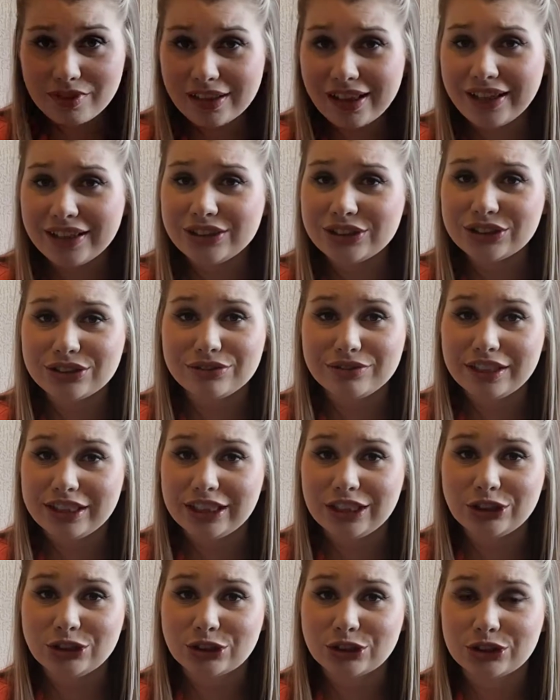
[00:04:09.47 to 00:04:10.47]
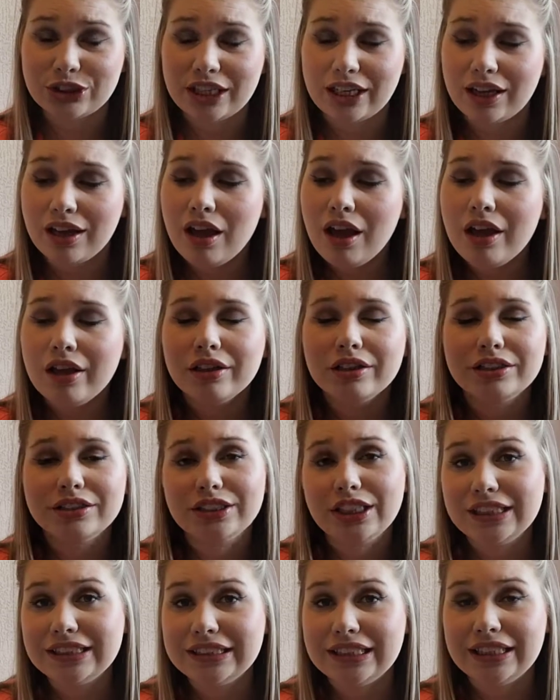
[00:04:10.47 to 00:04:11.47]
I just really enjoy it. There's
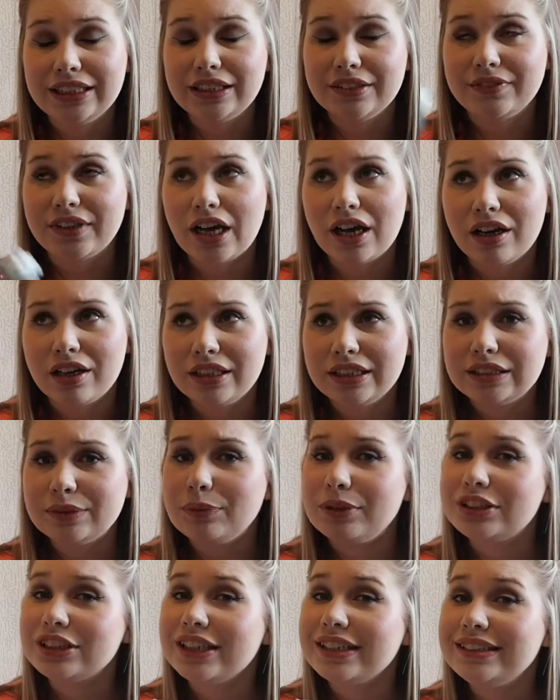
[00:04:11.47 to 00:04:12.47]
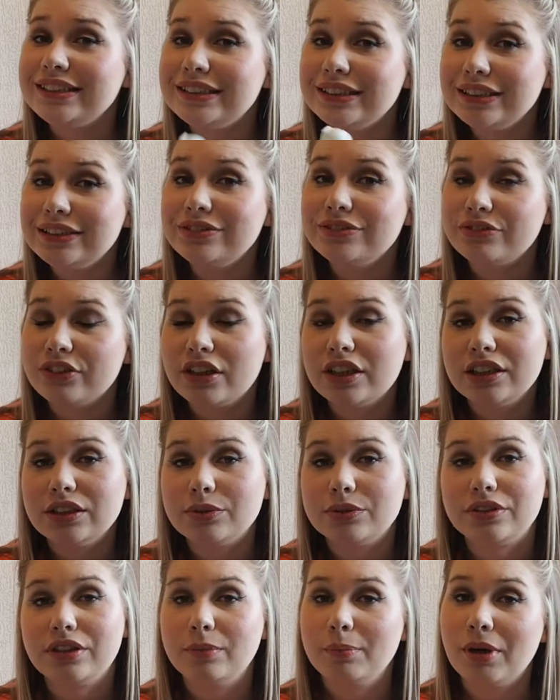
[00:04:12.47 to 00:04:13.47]
no stinging of the eyes, which I did find
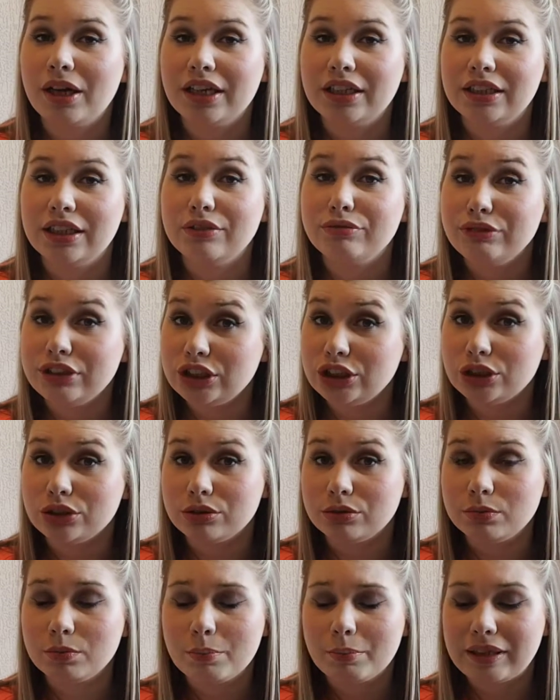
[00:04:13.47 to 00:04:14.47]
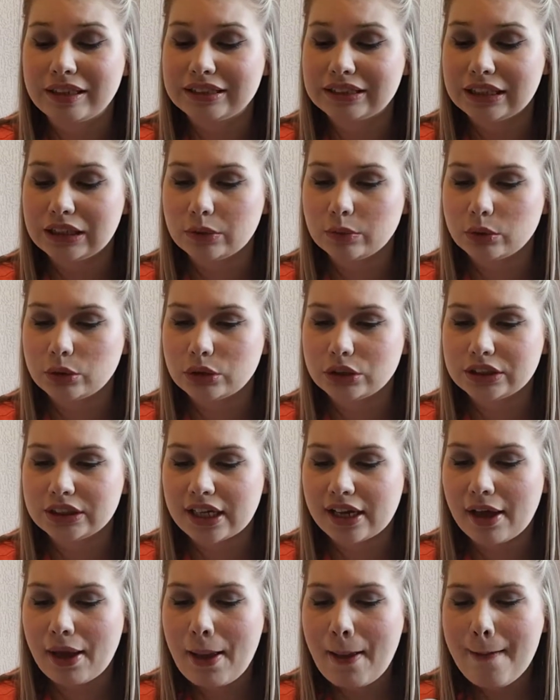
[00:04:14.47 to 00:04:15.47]
with my original micellar water.